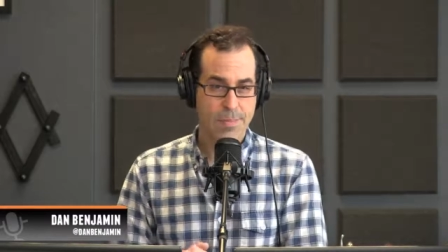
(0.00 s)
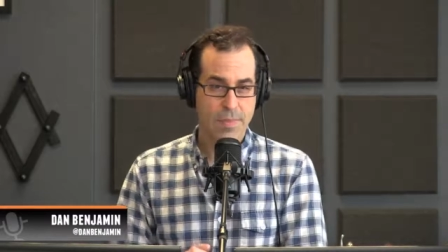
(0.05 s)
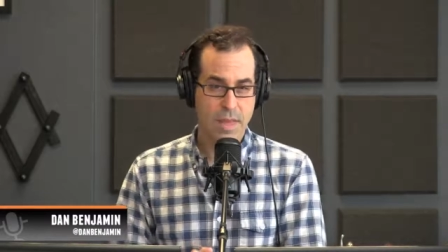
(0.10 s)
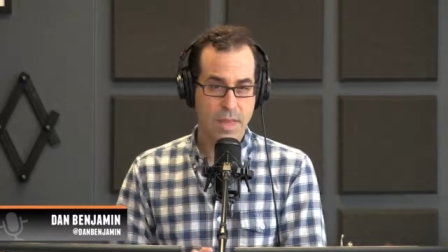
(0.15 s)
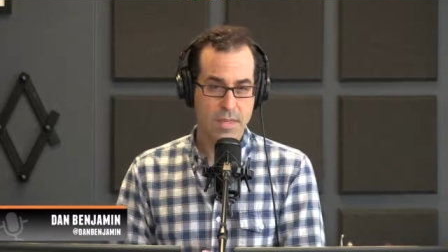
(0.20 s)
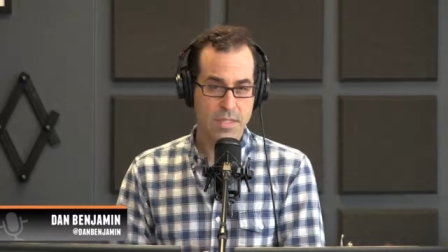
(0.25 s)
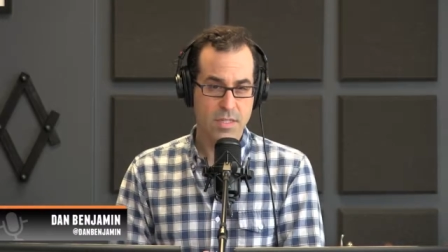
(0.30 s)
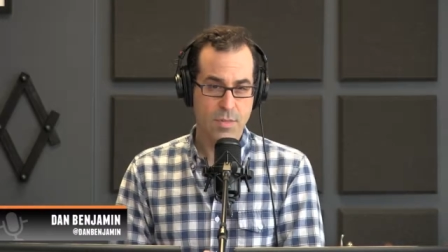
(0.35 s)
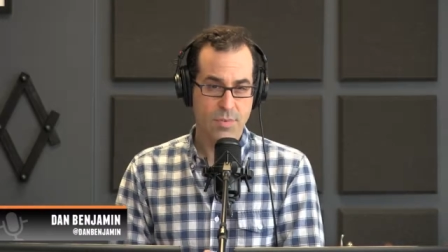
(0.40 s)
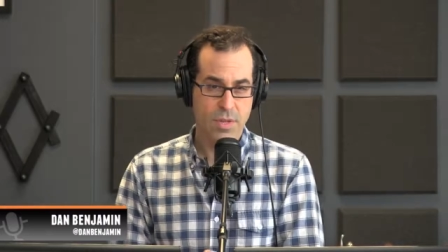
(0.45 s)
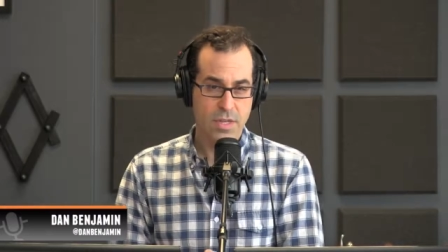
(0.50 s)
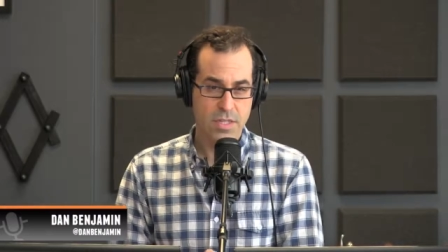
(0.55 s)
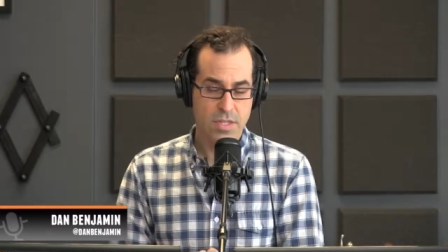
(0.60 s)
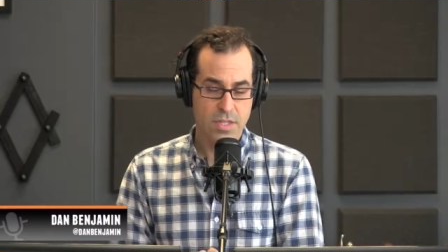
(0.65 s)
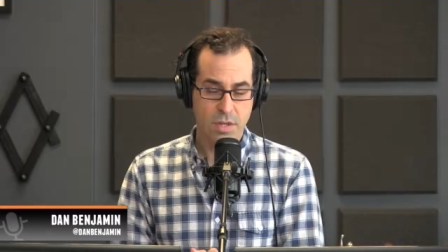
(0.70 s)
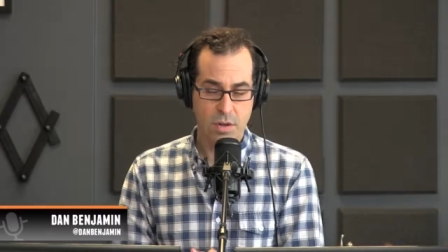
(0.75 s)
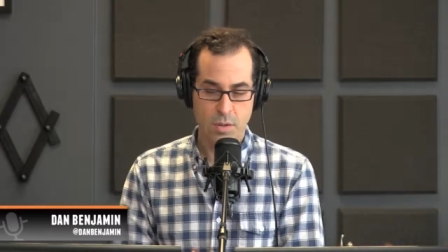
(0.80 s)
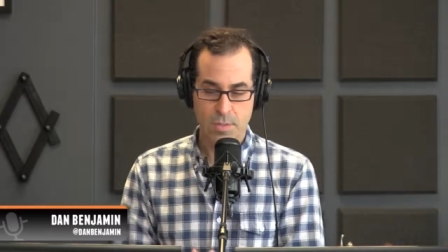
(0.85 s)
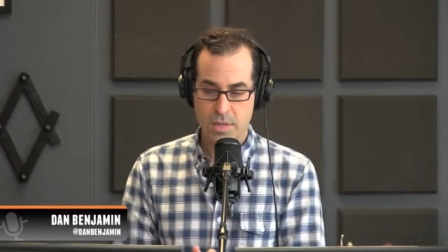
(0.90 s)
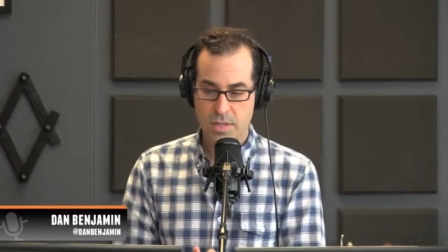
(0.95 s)
as the place
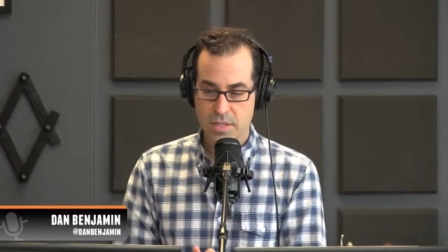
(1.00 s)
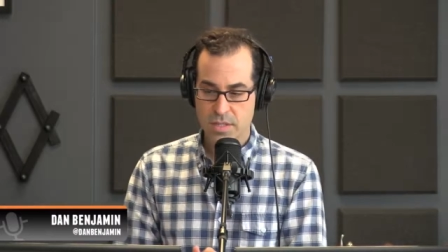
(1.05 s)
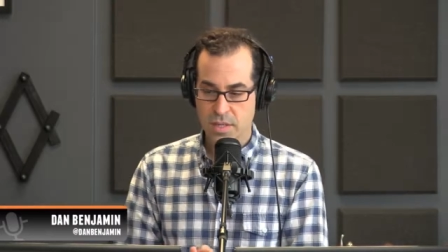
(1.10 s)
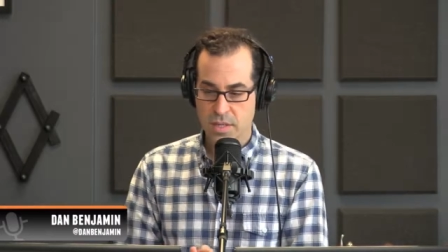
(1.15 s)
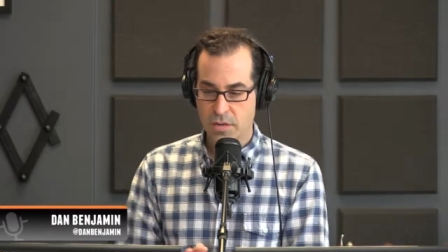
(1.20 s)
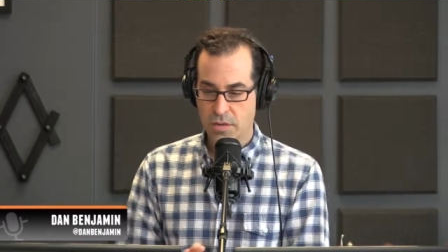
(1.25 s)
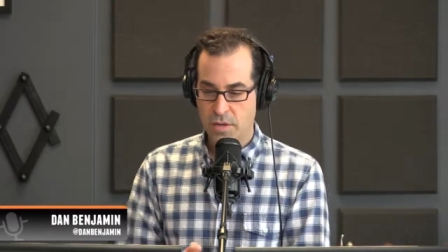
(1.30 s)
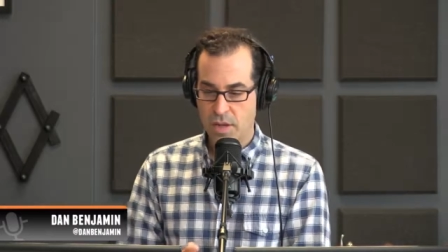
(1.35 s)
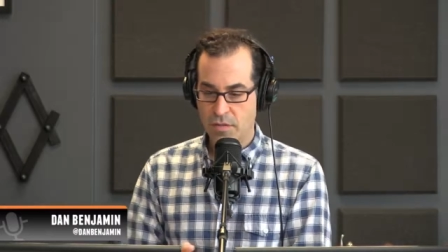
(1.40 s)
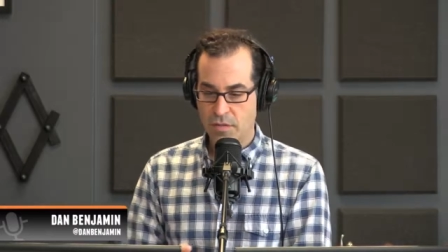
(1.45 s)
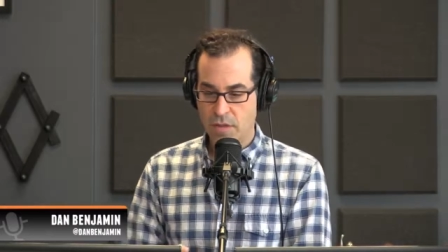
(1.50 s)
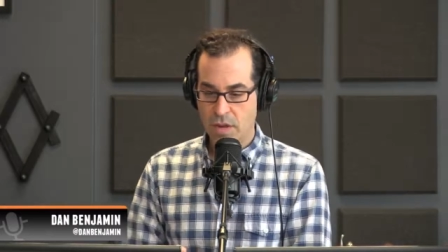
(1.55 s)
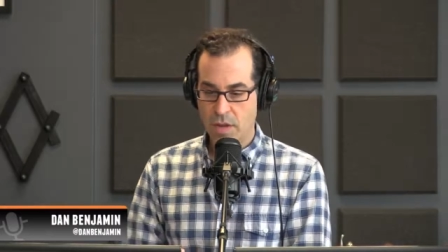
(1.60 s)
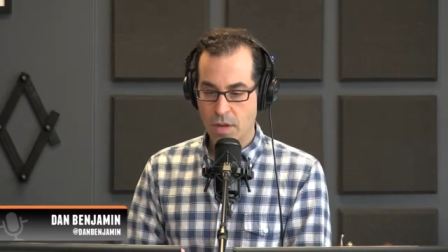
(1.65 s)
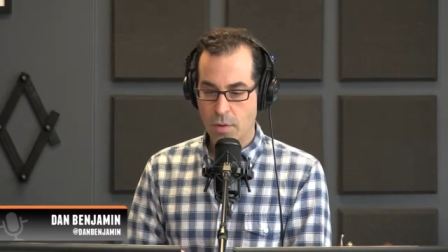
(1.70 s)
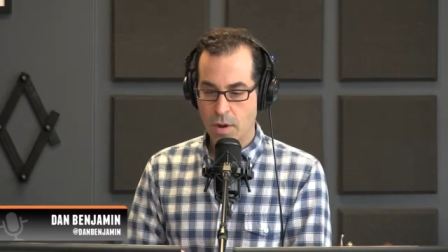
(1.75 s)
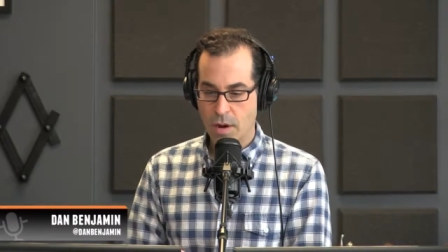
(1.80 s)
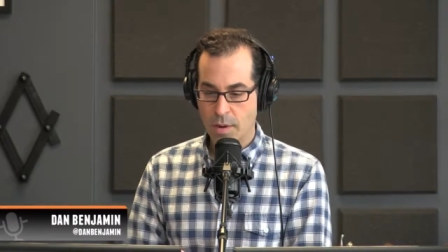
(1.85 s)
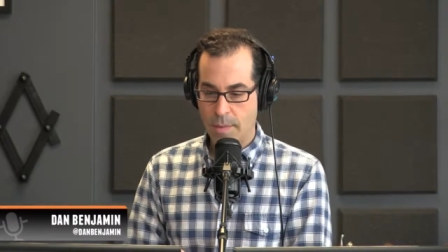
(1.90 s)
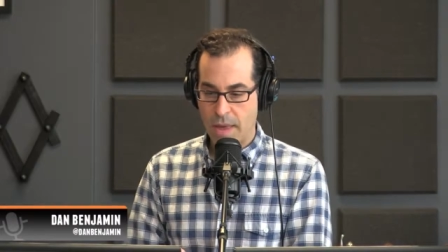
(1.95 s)
to go, because then you'll get
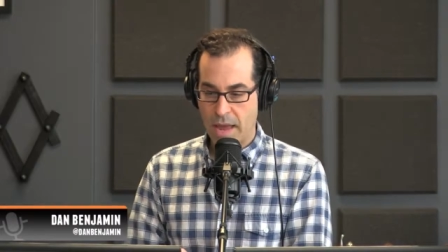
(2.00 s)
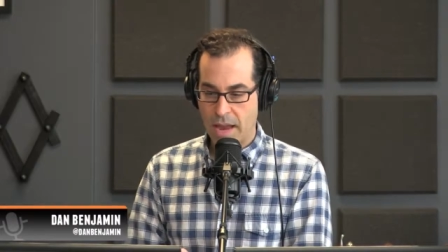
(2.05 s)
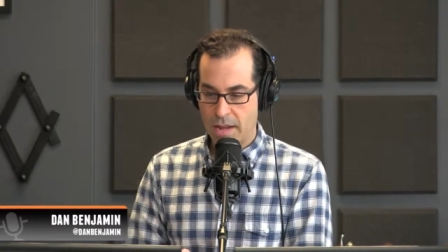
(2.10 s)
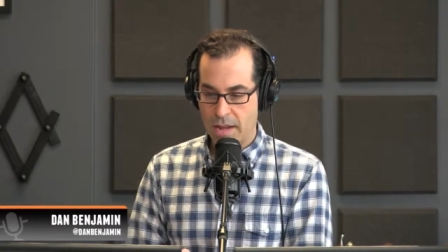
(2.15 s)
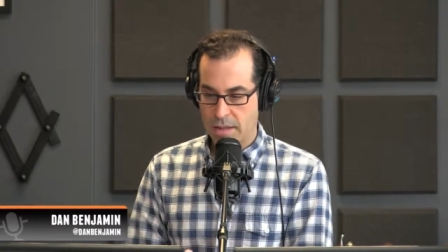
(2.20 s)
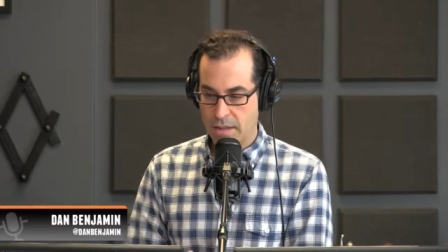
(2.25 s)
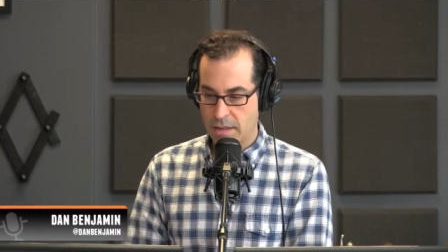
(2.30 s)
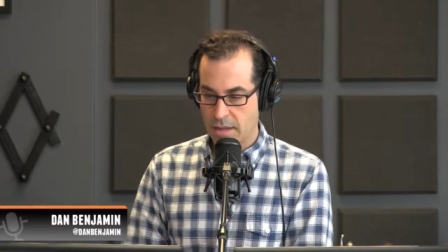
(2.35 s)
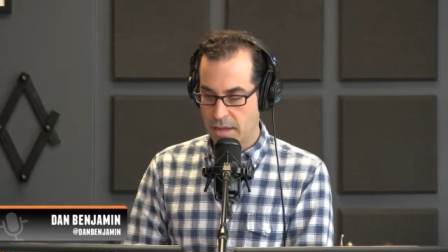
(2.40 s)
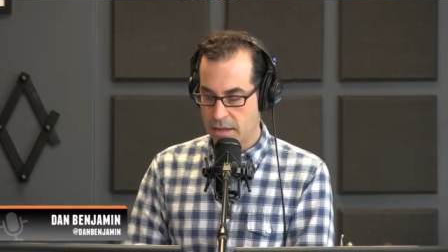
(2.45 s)
video automatically.